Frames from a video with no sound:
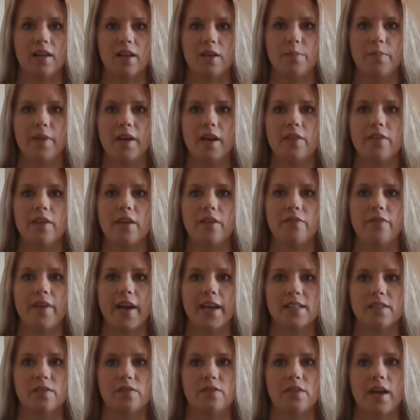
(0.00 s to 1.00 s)
Compared the
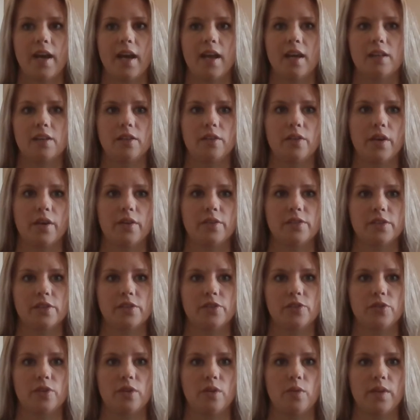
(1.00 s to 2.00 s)
effects of tight glucose
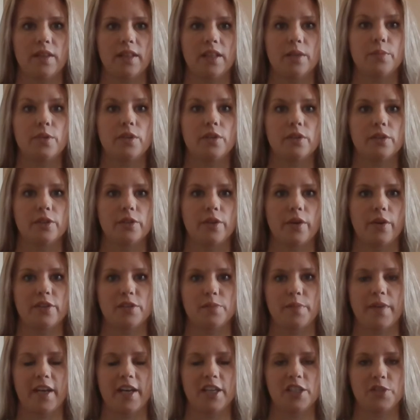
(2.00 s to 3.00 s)
control with liberal
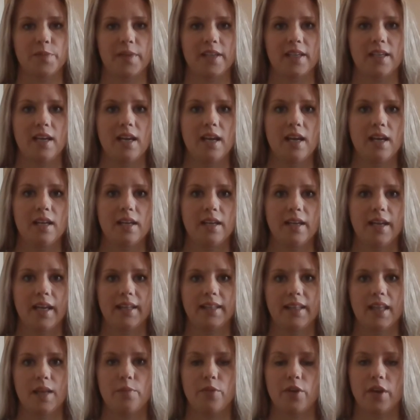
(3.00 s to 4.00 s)
glucose management
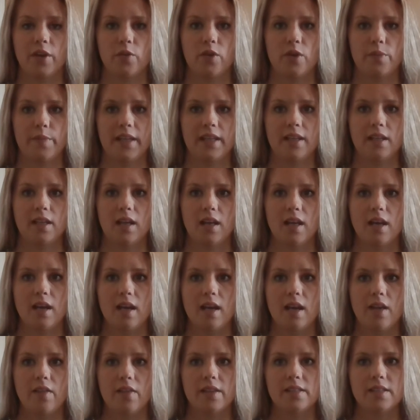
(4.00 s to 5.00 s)
in laboring women.
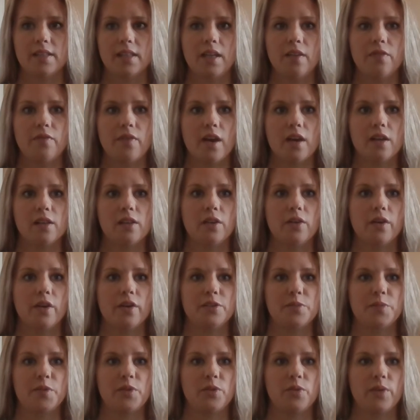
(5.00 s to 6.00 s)
The study found
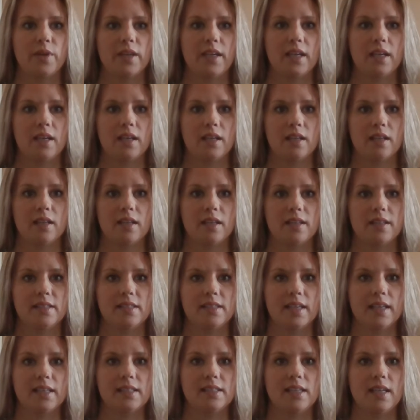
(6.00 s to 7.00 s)
glucose between
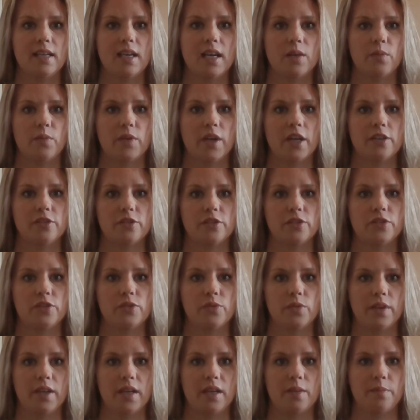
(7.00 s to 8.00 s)
60 and
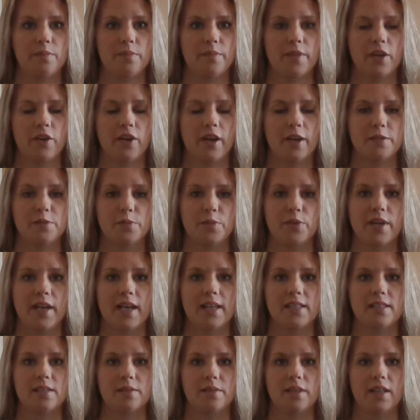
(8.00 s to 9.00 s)
120 milligrams per
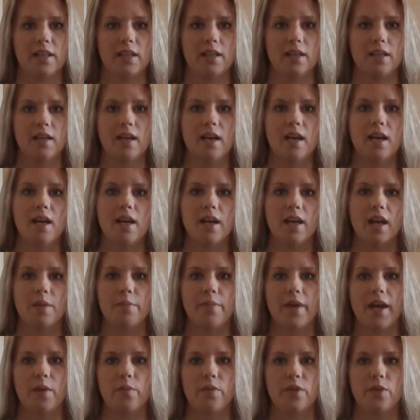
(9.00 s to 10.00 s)
deciliter,
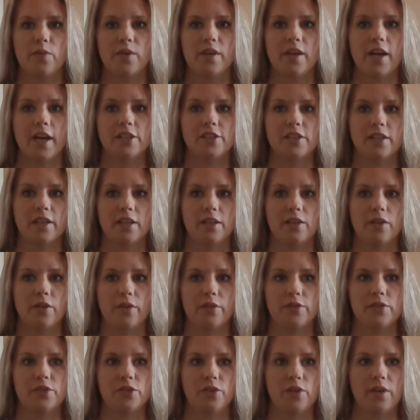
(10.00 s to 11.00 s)
combined with a reduction in
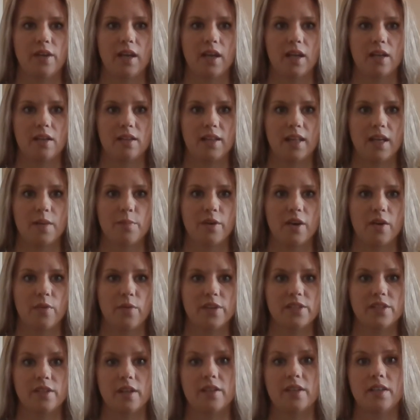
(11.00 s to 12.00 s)
glucose screening in labor,
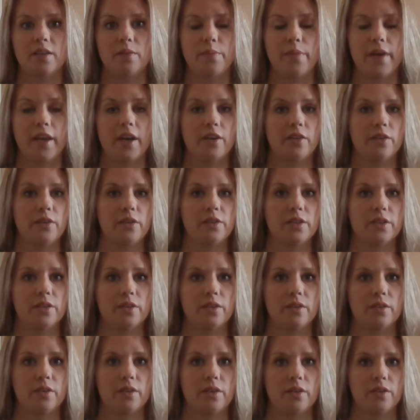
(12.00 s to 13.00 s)
resulting in better
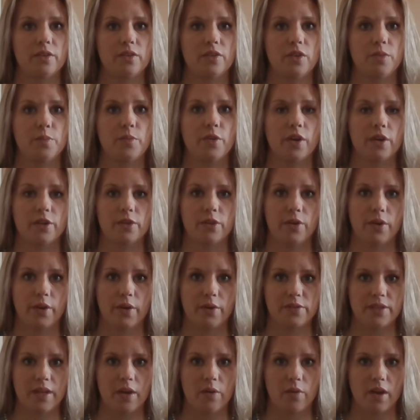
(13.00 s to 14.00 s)
newborn
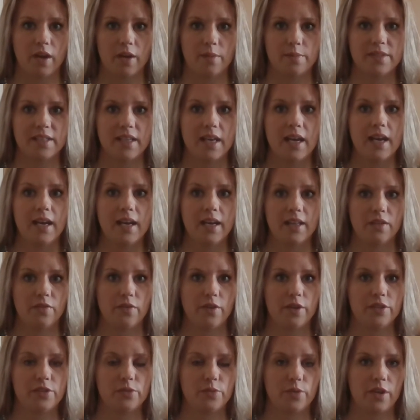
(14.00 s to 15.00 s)
glucose outcomes the
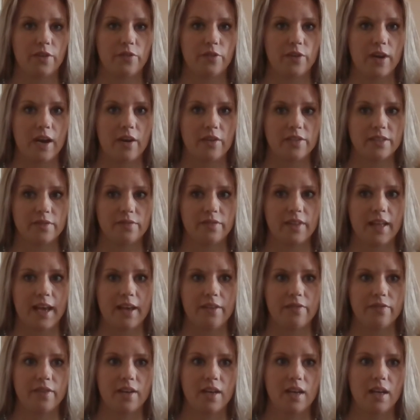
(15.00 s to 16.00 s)
first 24 hours of
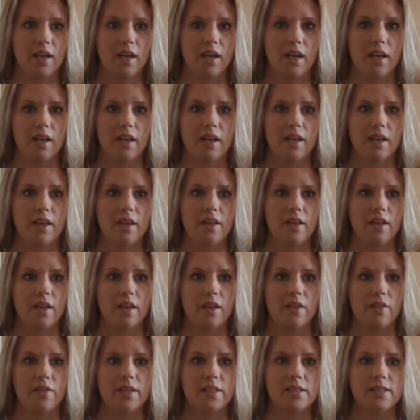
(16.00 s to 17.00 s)
life.
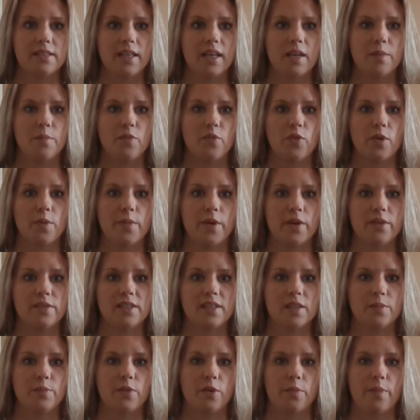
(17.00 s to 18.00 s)
This study
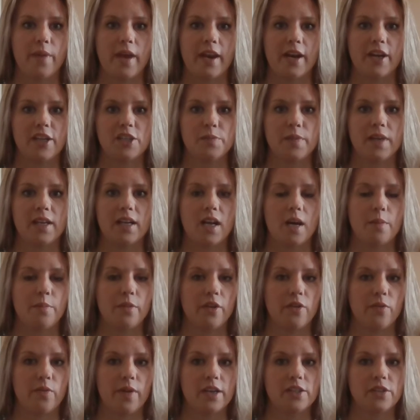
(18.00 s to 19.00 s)
promotes liberal management and
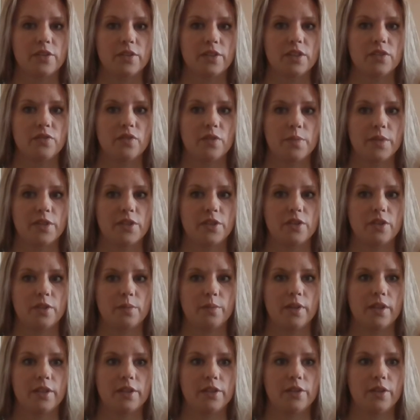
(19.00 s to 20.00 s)
upper thresholds for maternal
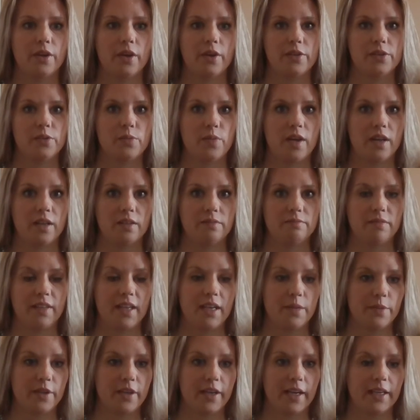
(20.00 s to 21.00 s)
blood glucose while
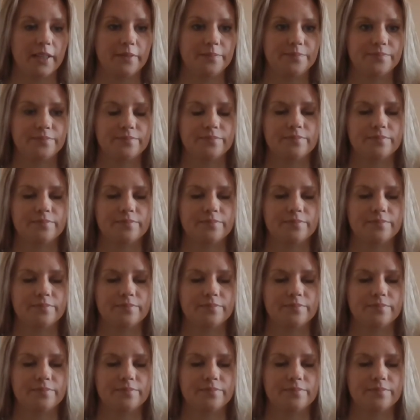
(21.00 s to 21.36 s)
laboring.